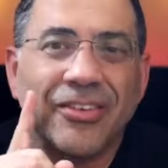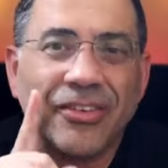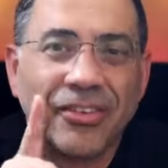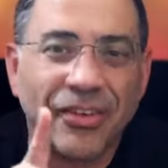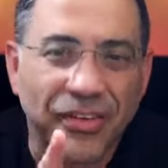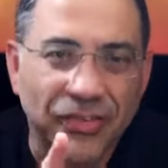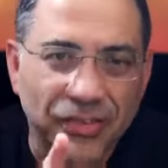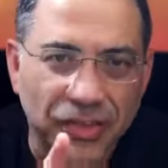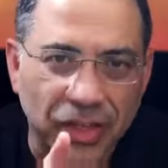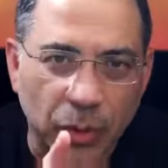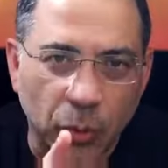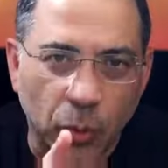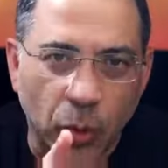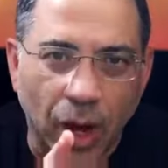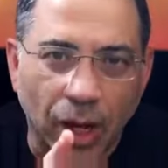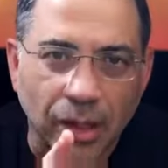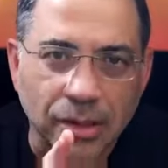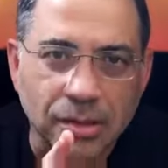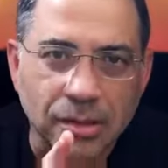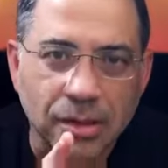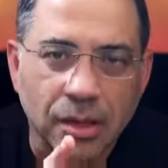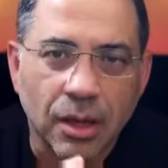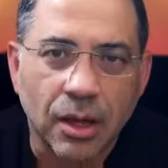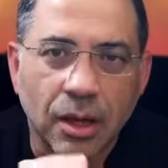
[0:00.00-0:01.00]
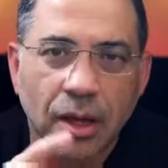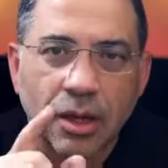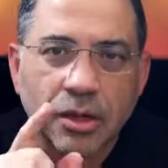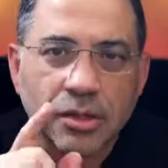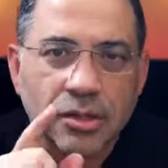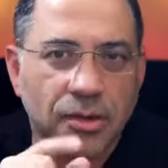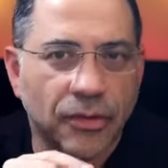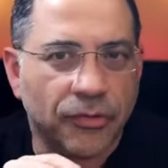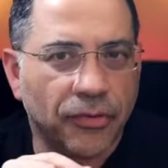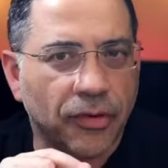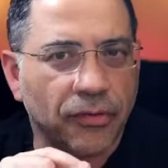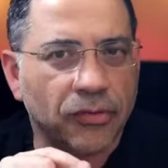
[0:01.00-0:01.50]
50 watts.
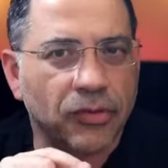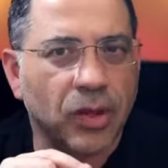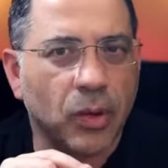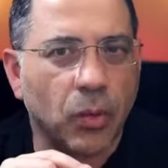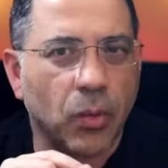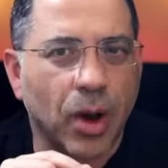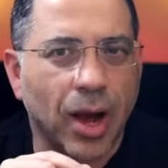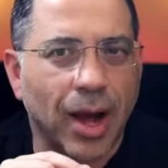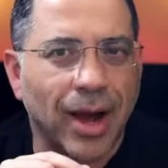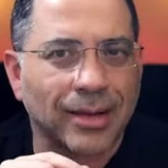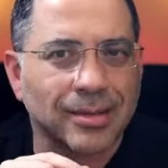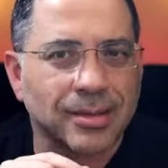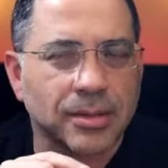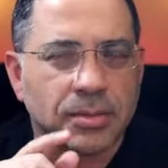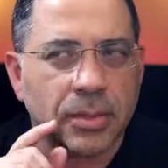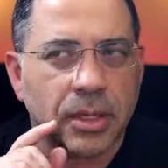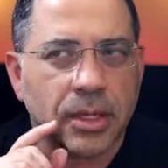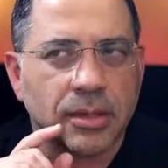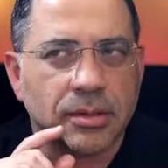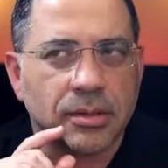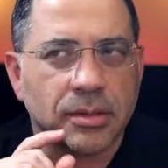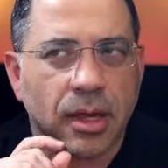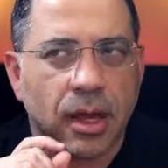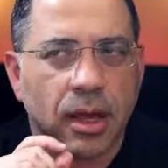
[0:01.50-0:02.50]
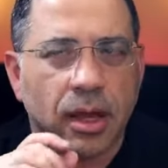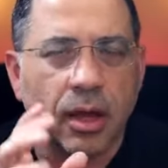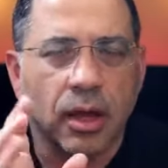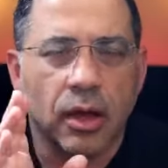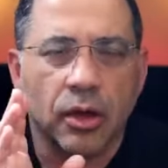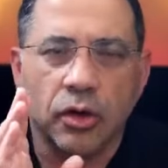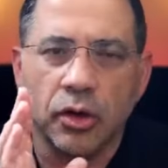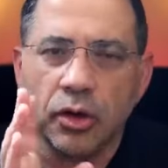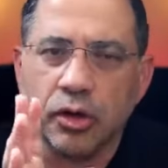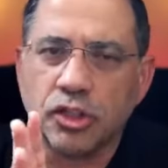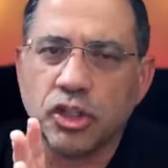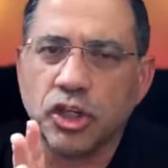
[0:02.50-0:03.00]
So 50 watts means that
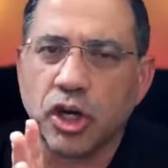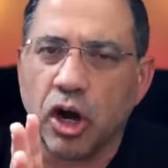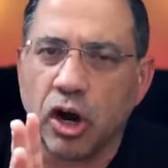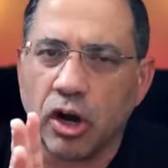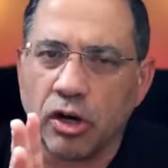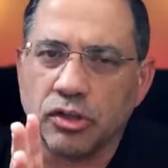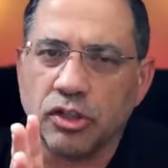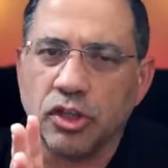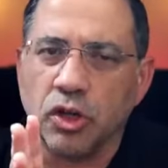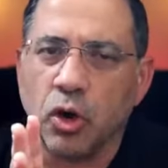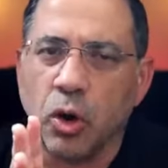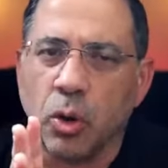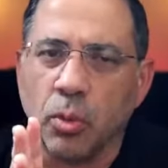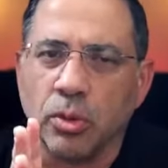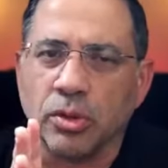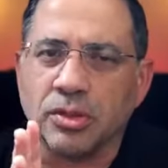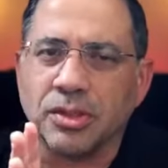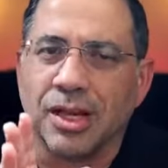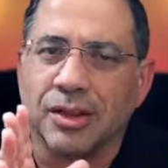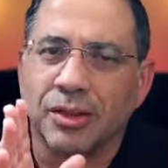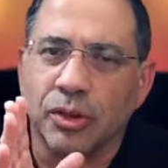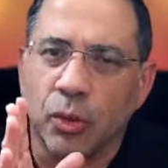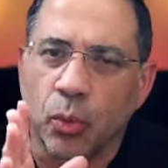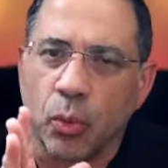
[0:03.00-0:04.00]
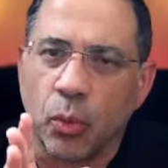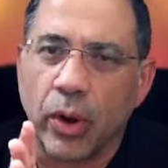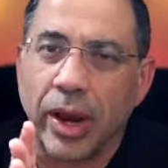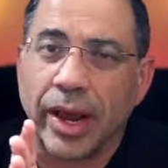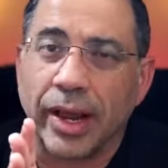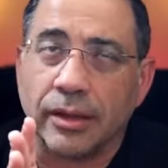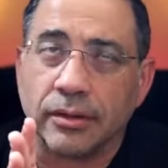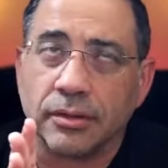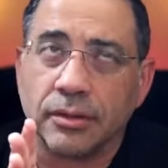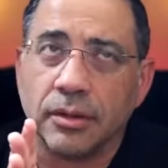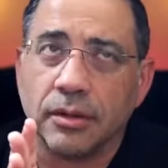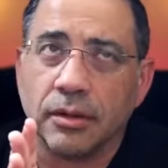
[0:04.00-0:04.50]
you're charging almost at the
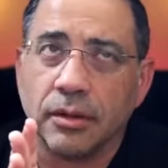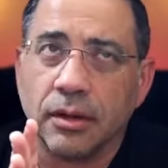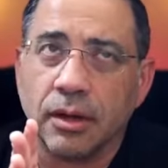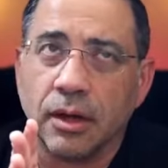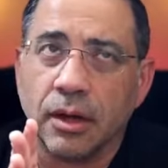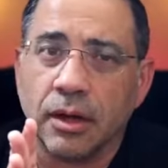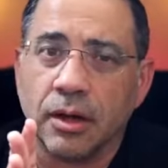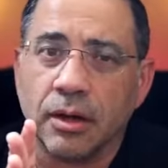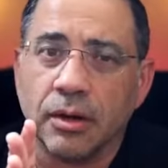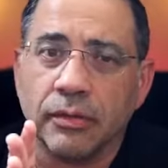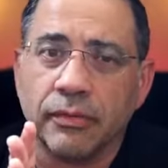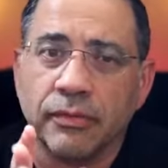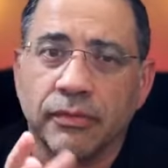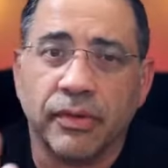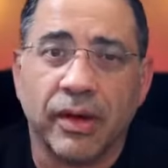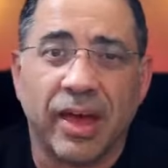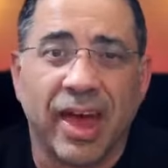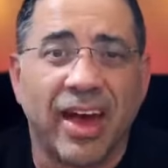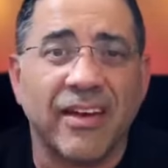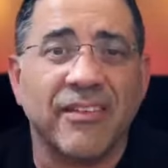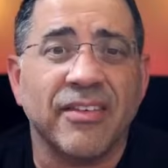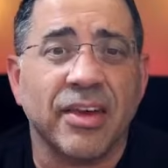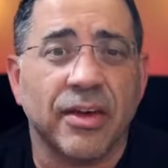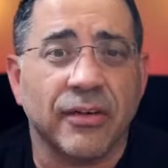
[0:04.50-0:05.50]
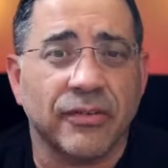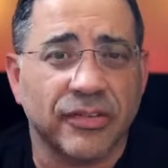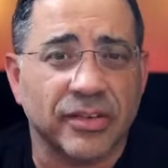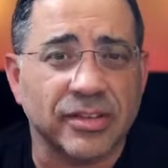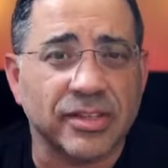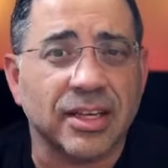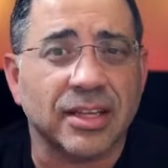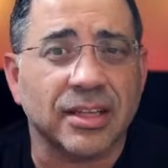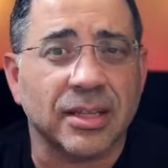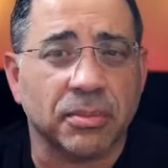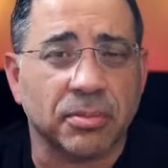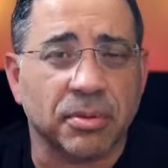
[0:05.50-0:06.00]
rate of having it
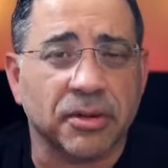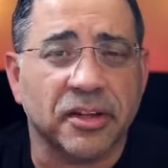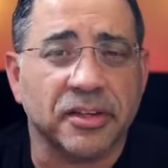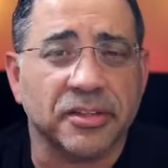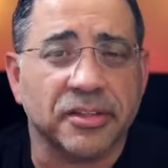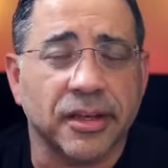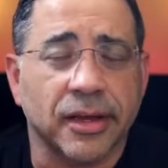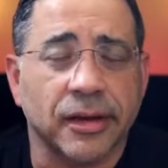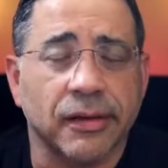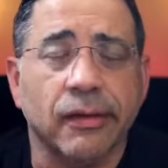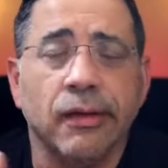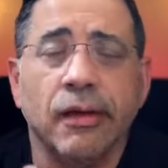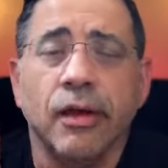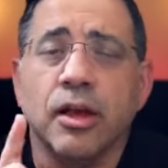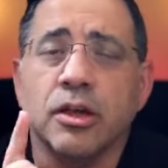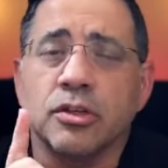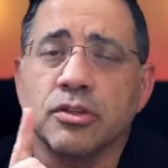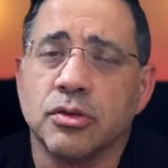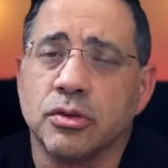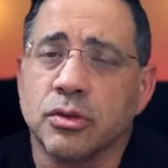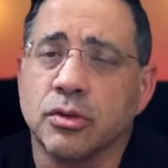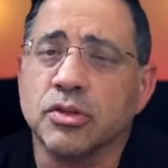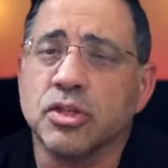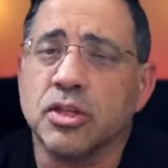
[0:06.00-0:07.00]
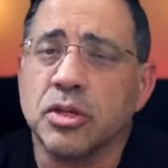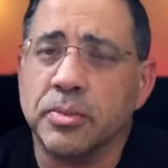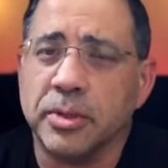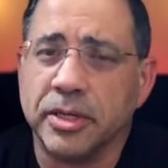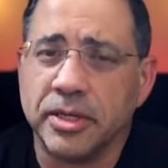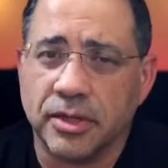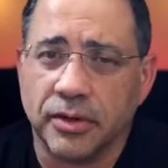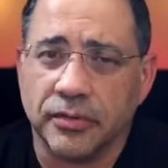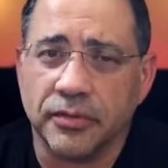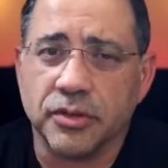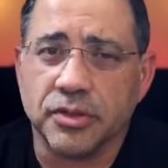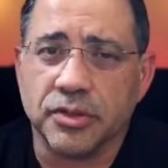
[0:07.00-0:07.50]
physically plugged in. So those are the big
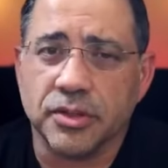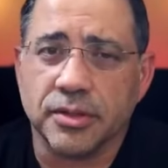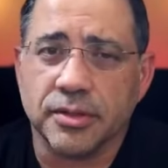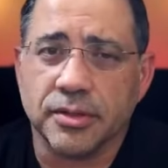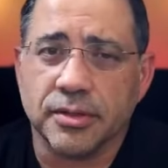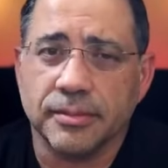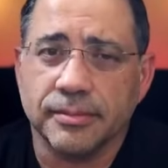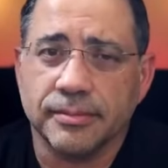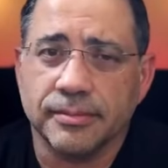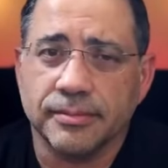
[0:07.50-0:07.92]
differences.